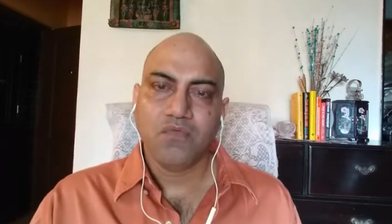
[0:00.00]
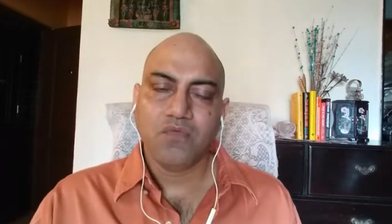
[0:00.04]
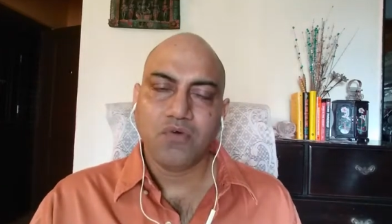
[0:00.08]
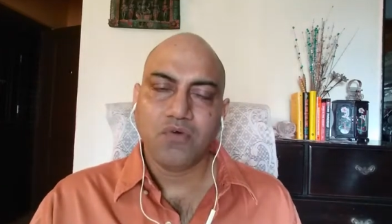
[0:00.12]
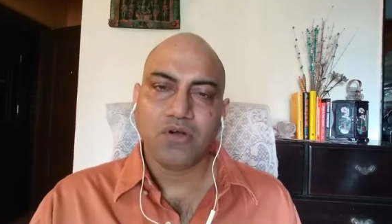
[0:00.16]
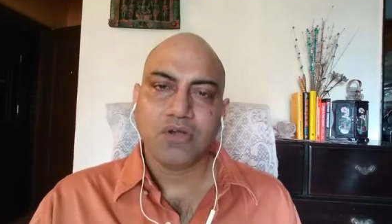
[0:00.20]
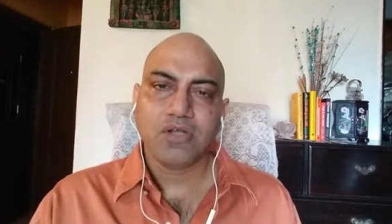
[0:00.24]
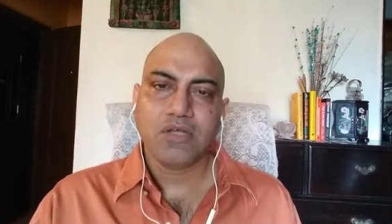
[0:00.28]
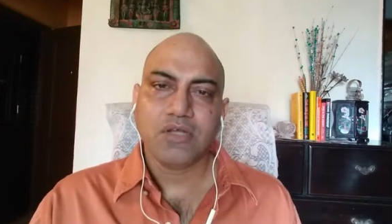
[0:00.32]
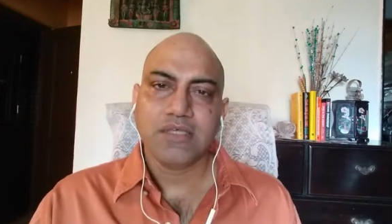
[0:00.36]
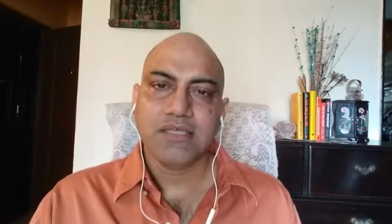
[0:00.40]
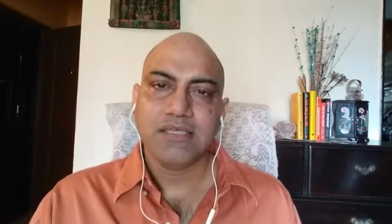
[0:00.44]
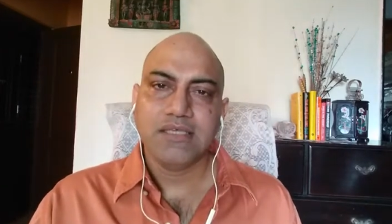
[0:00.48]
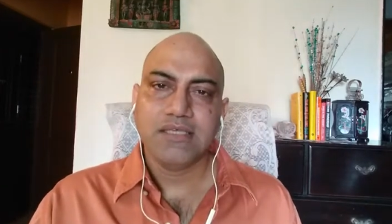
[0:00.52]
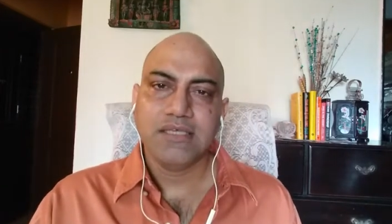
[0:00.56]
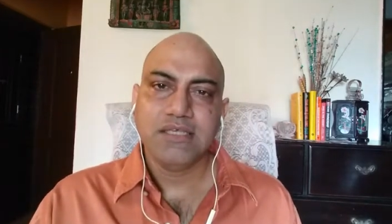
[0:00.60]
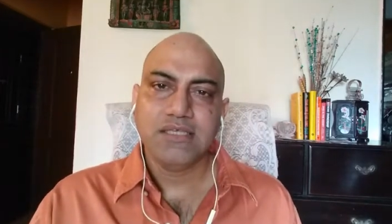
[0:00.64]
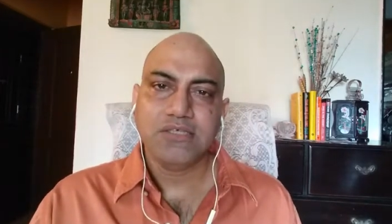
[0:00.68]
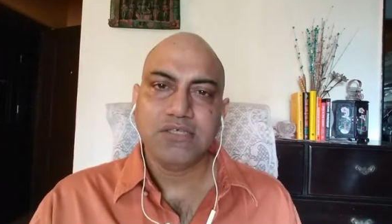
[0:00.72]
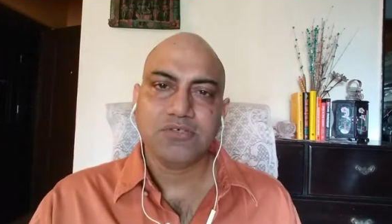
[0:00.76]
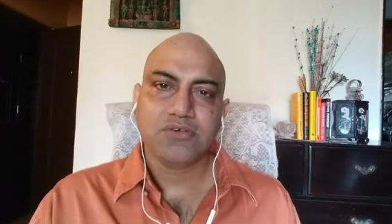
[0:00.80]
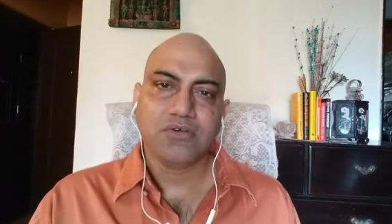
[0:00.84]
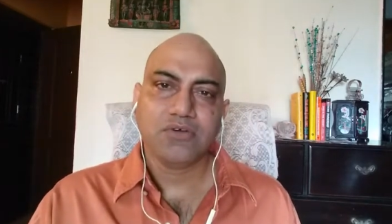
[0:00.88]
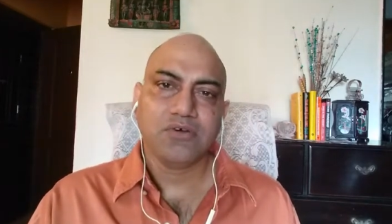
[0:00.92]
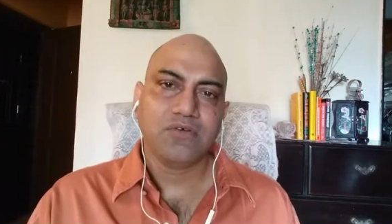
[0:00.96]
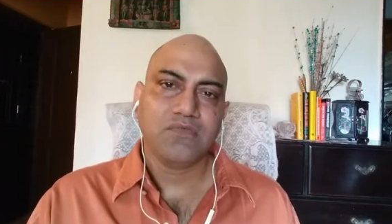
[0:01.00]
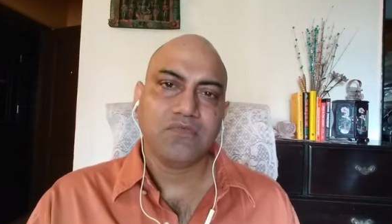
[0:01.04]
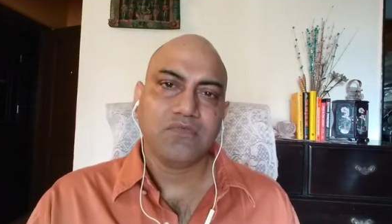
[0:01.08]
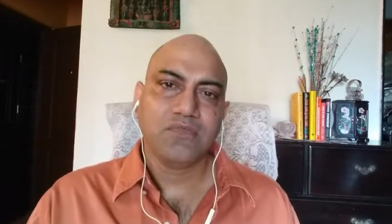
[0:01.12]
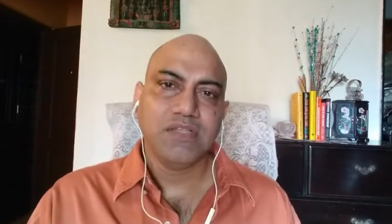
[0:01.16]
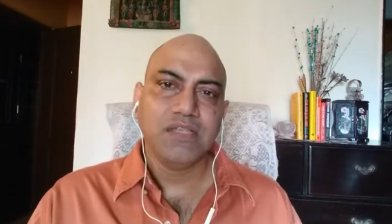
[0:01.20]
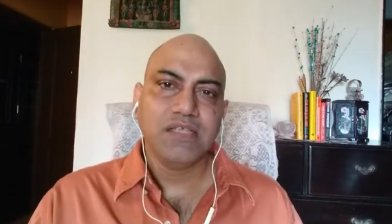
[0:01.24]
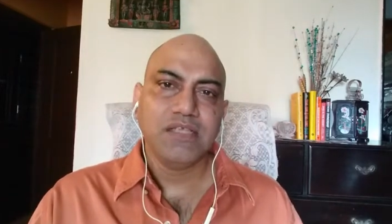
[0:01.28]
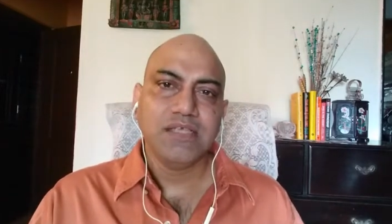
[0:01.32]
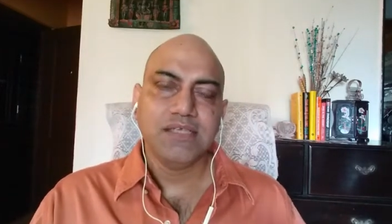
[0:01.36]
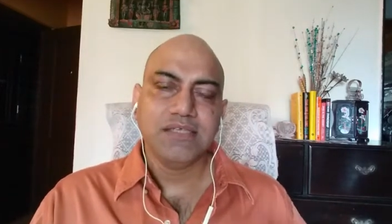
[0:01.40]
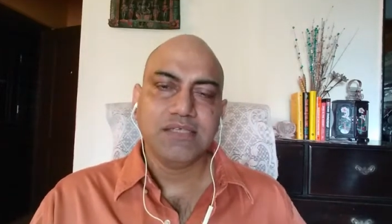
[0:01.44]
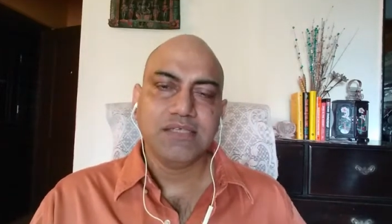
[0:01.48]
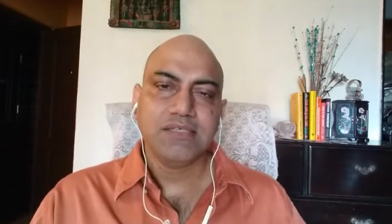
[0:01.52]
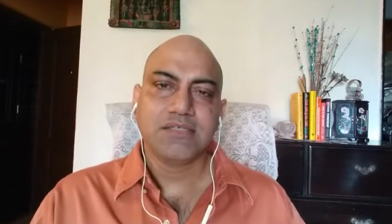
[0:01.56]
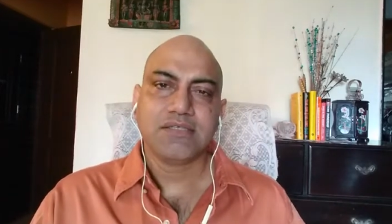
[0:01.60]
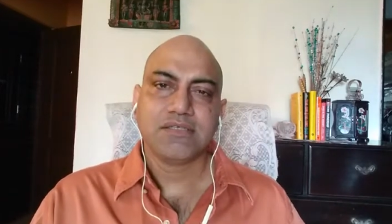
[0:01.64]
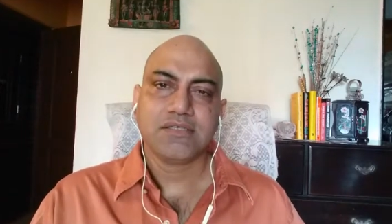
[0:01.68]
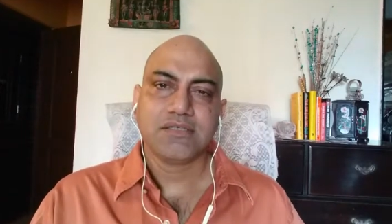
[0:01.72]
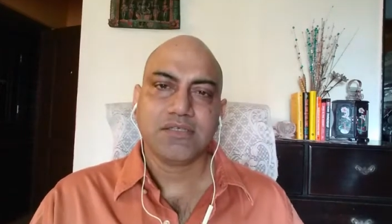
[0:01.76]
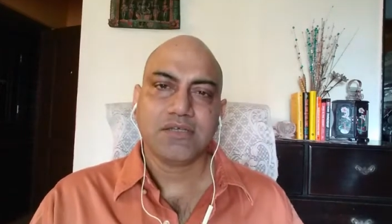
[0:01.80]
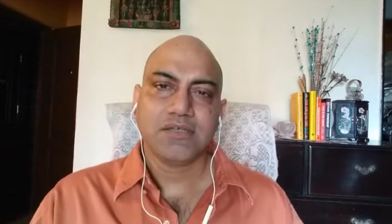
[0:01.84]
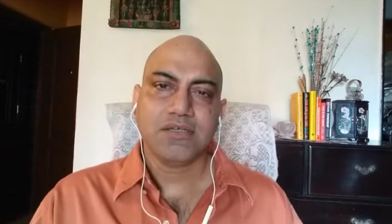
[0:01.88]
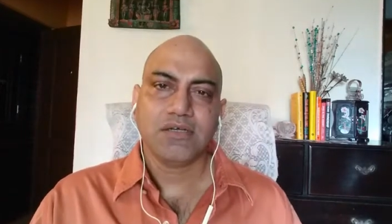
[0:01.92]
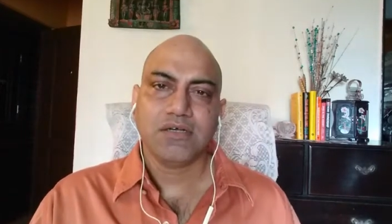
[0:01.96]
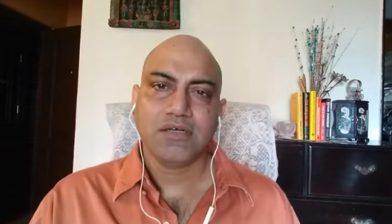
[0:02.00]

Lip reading: What each of these